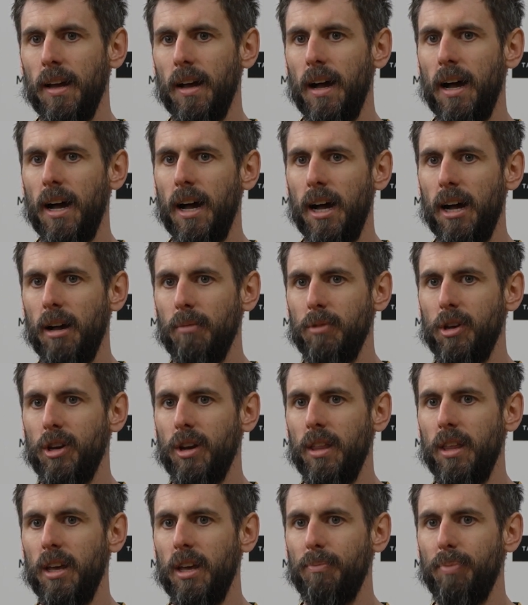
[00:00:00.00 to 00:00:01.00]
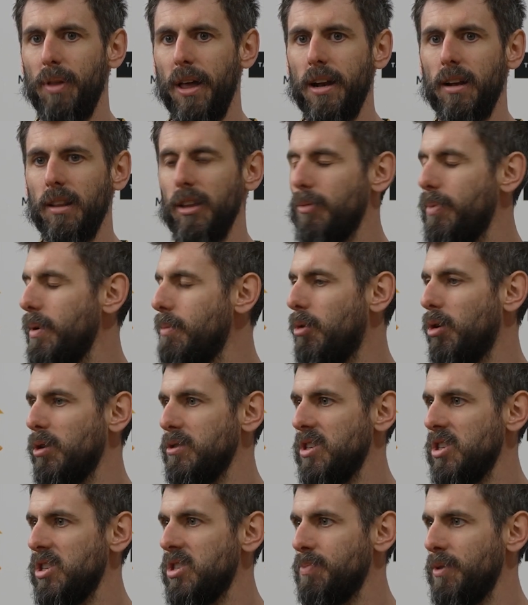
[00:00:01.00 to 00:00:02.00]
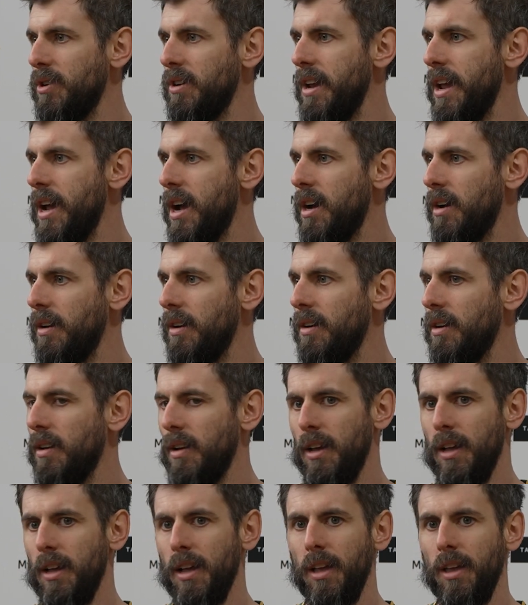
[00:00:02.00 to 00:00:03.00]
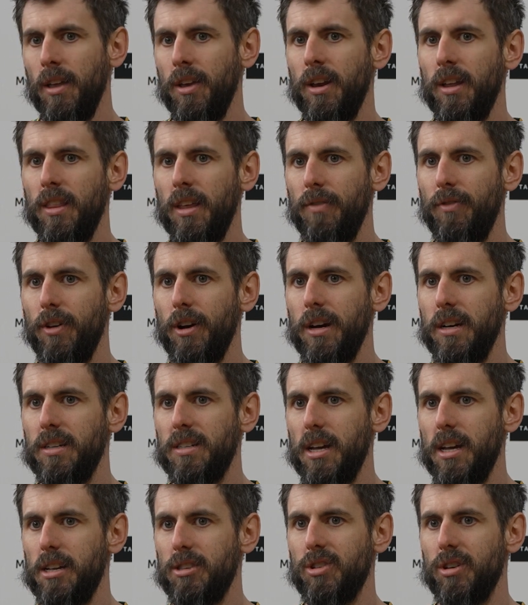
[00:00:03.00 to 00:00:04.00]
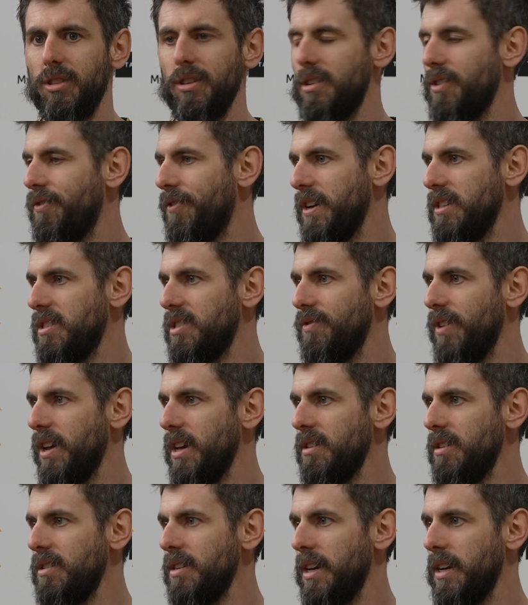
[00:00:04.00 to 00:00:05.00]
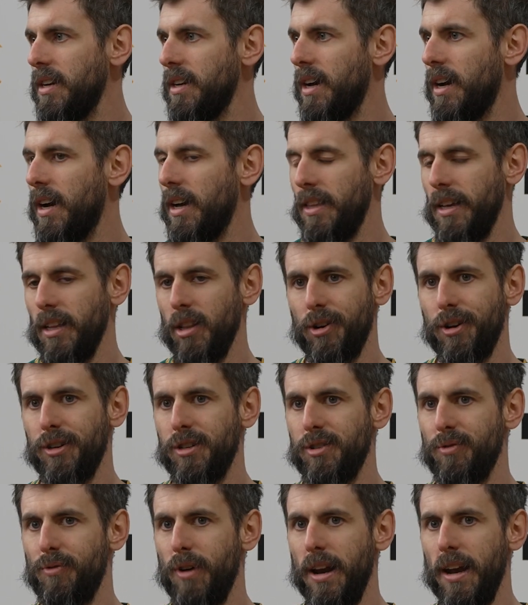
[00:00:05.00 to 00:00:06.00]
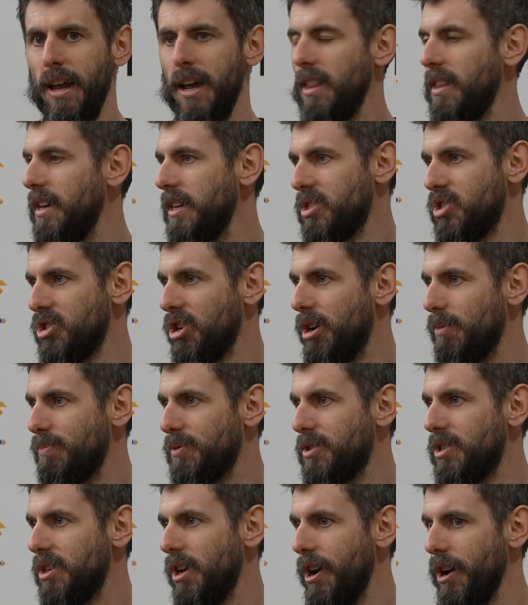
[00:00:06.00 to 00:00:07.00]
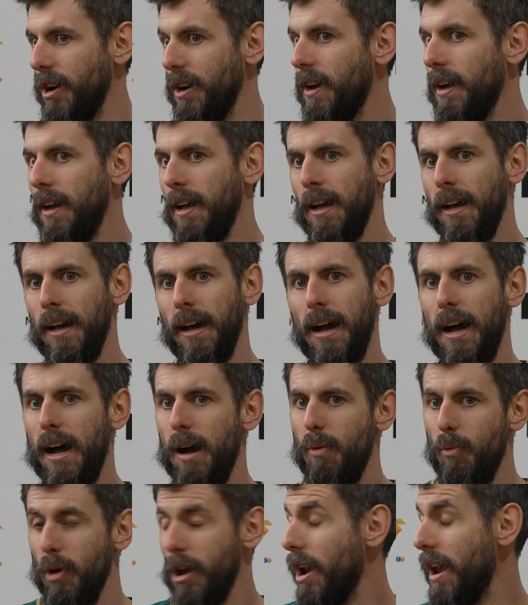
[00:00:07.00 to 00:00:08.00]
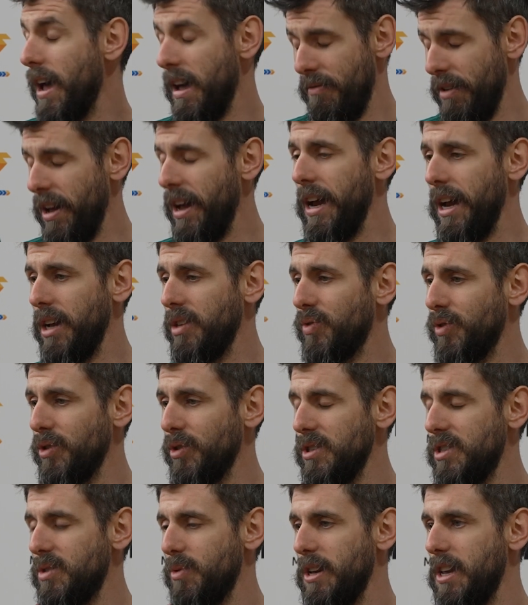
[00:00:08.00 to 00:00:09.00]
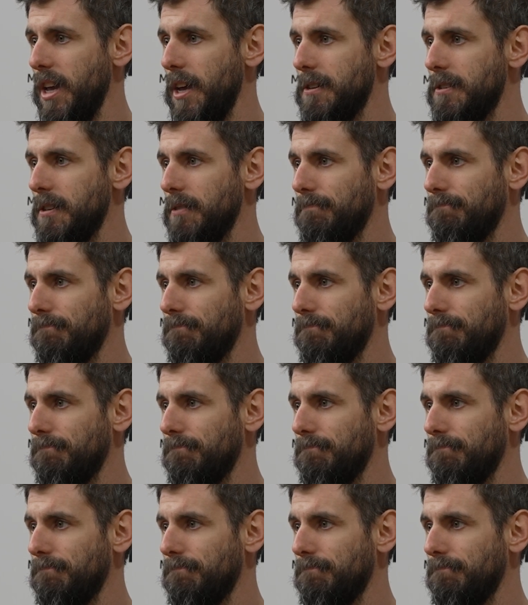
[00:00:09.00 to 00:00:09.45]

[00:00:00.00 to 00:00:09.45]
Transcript: You know, they're playing a little bit more disciplined now, and you know, they're very intense on the defensive end, and they're looking to run out of their stops. So we're going to have our hands full this weekend.